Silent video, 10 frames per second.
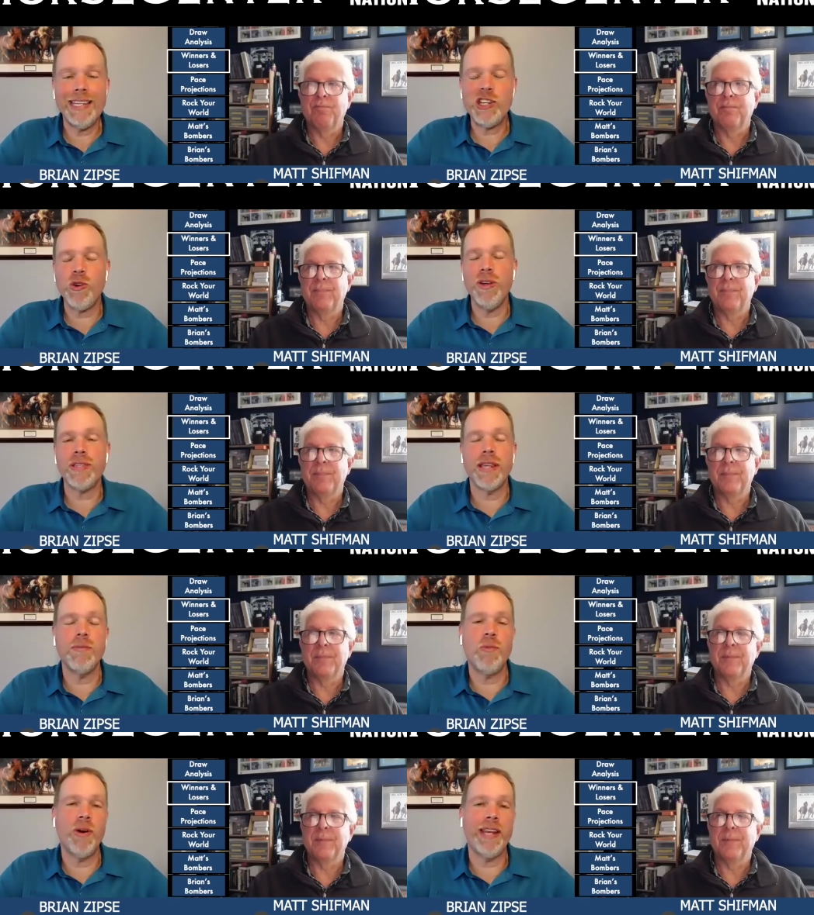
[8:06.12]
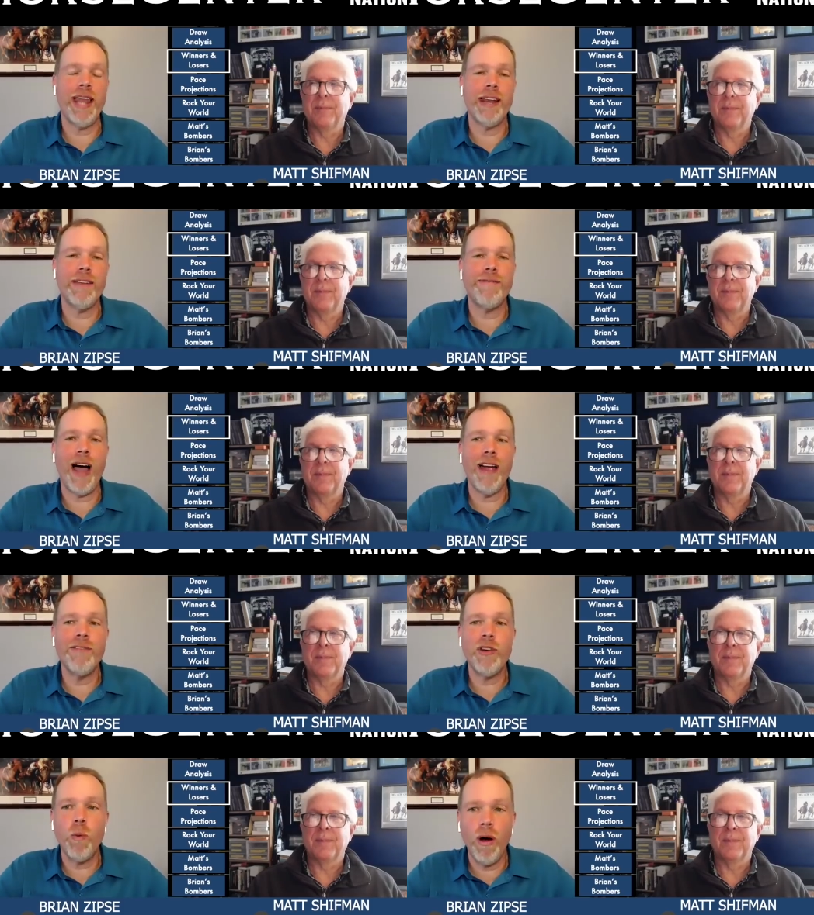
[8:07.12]
Speaker 1: choice on the morning line at five
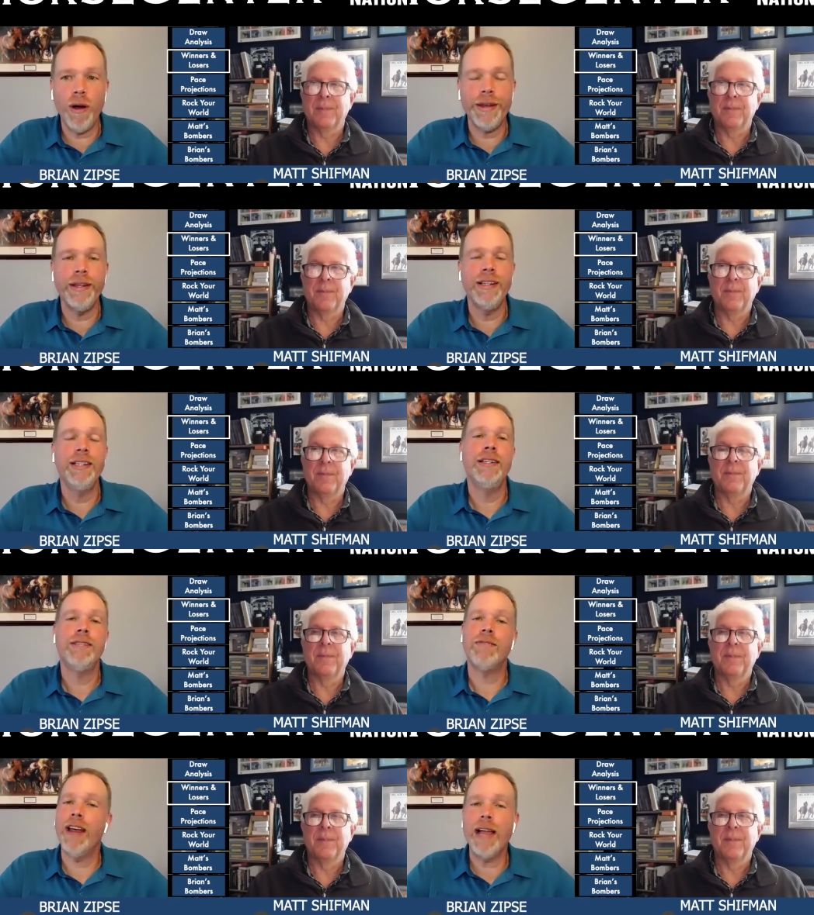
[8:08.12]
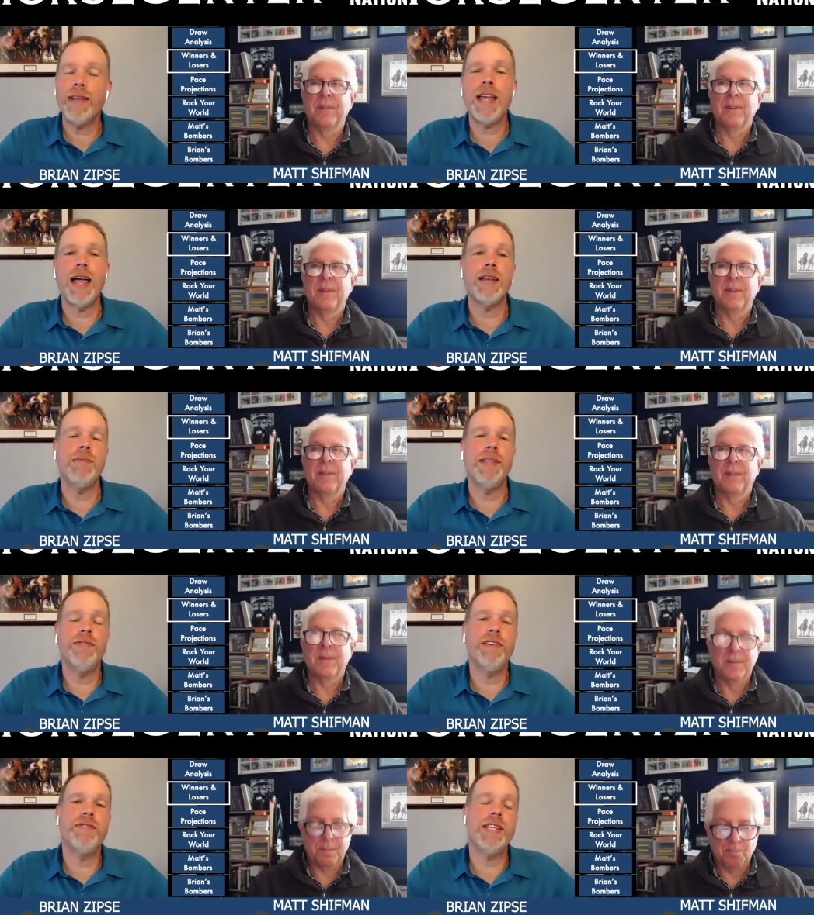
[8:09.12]
to one, right outside him in the
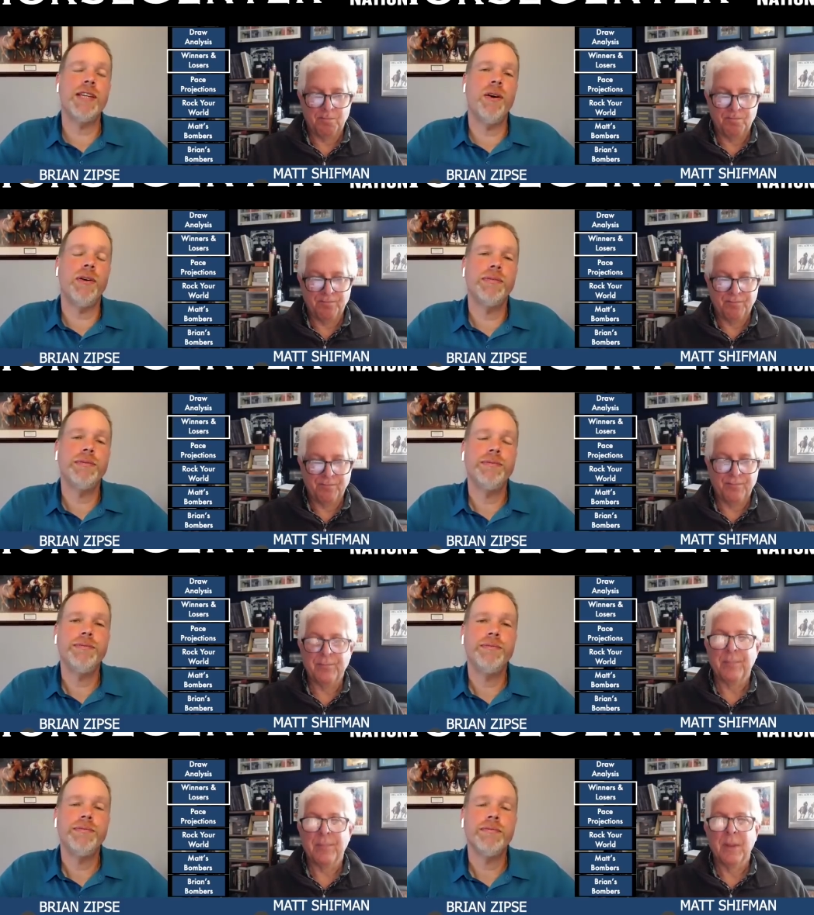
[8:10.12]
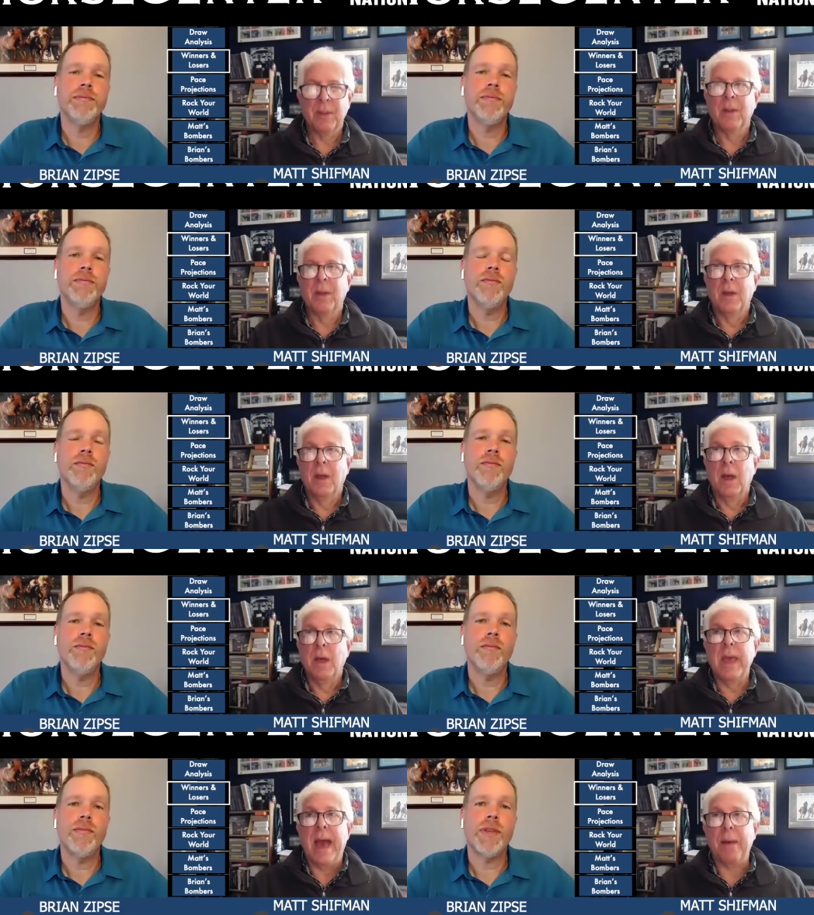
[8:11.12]
15 hole.
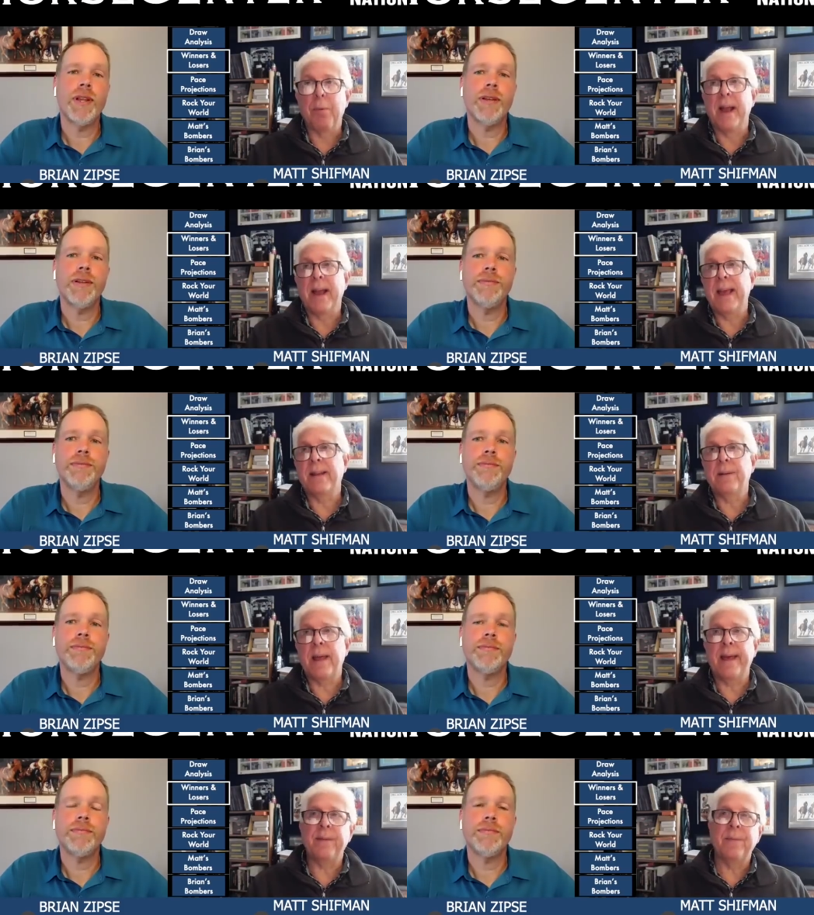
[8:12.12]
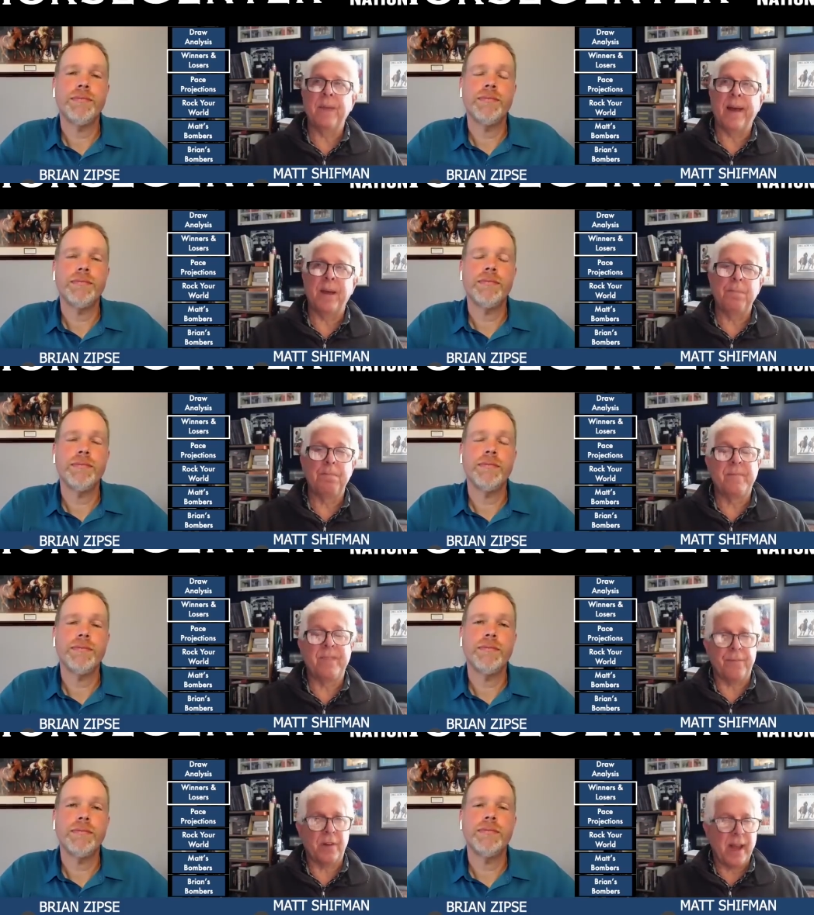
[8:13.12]
Speaker 2: Yeah, Brian, and and uh,
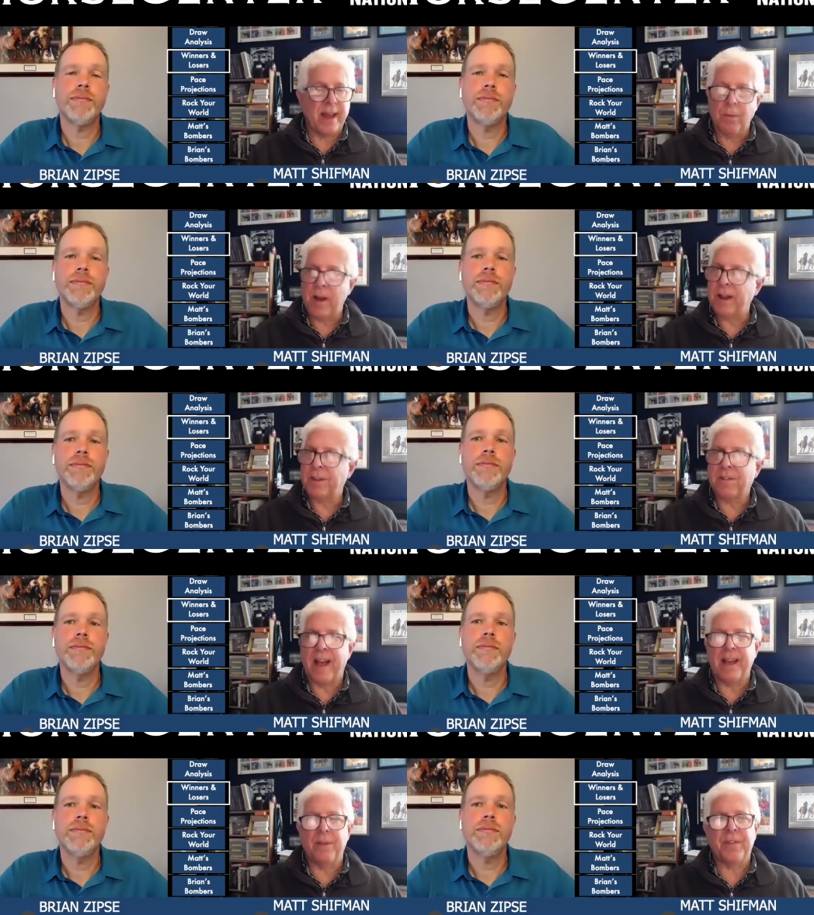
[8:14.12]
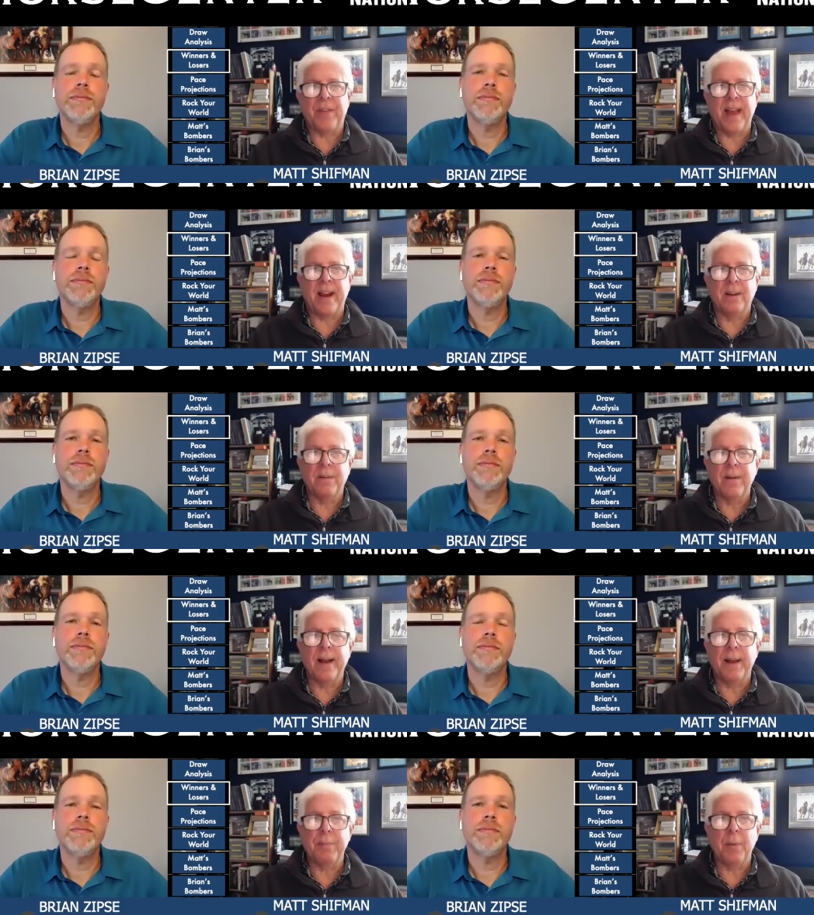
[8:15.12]
different kind of running styles there,
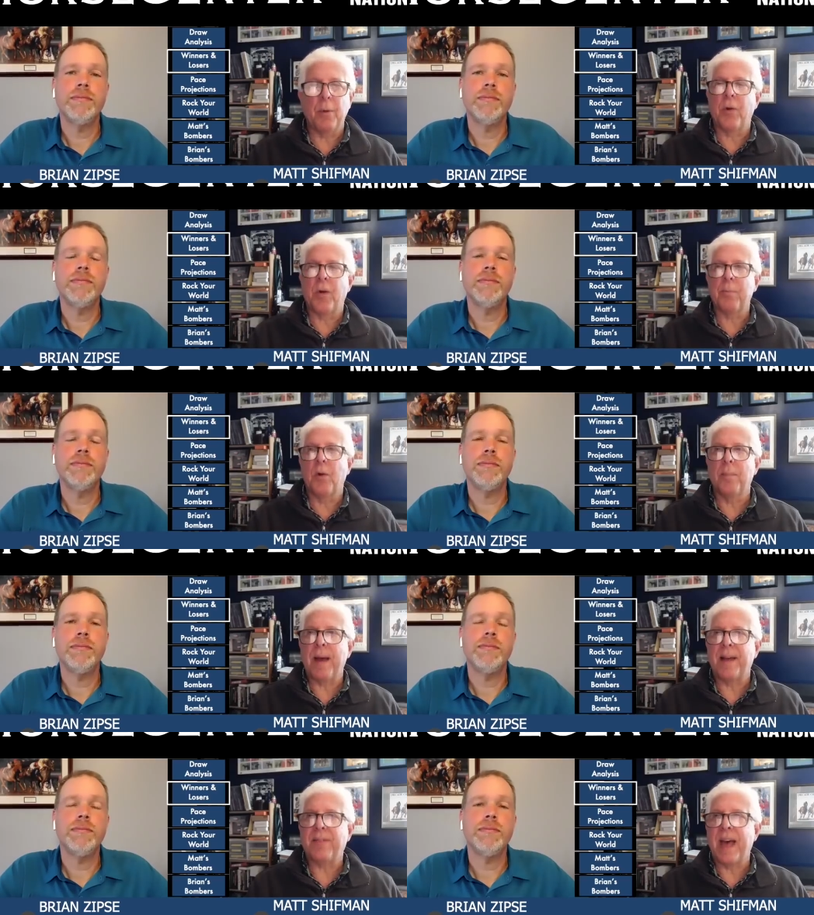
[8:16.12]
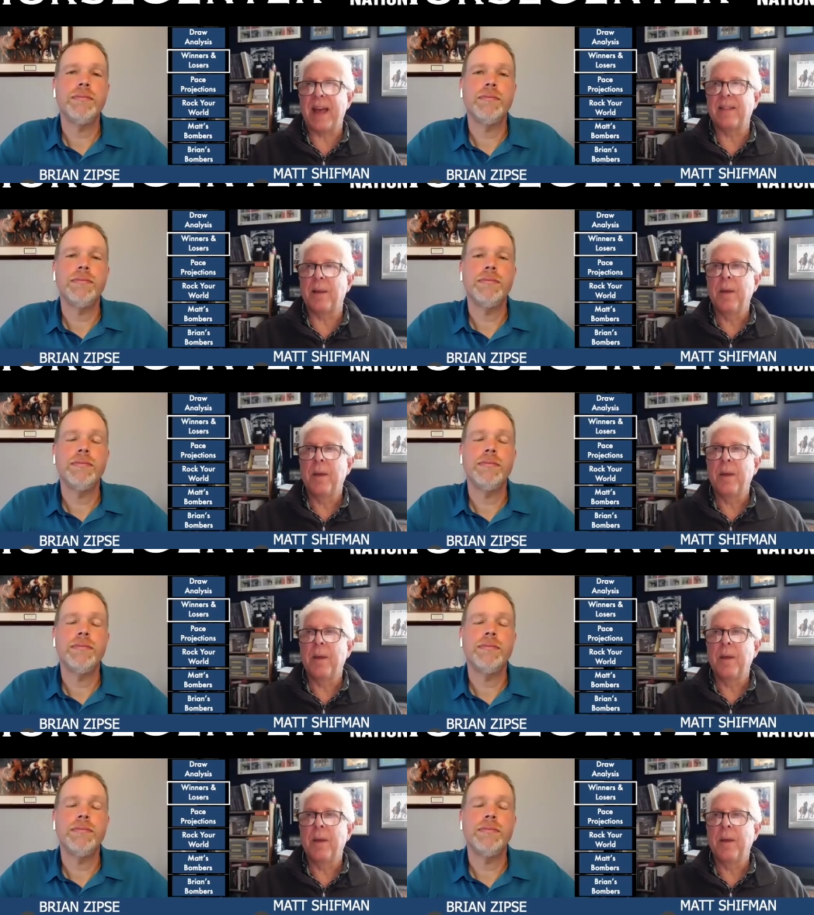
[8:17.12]
um, and we'll talk more about that in the